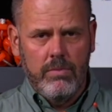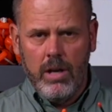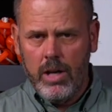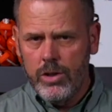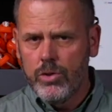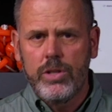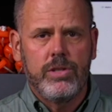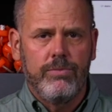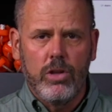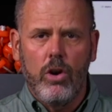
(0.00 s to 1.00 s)
hundreds
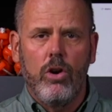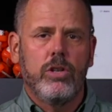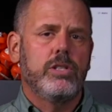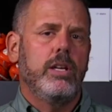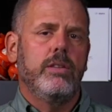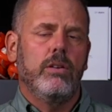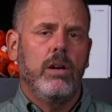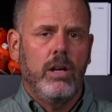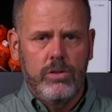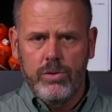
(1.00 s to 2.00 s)
of dogs and there are
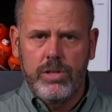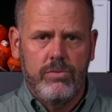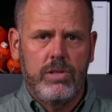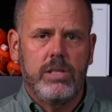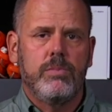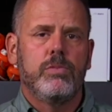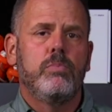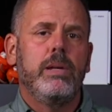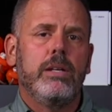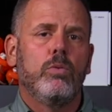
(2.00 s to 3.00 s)
hundreds of systems
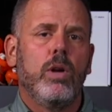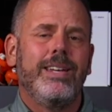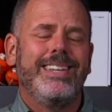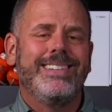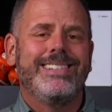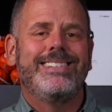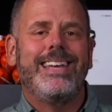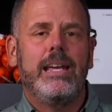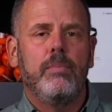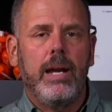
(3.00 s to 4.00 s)
being run in the
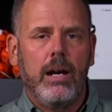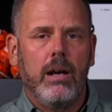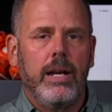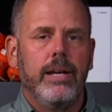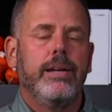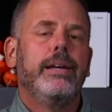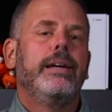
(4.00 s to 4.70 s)
same area.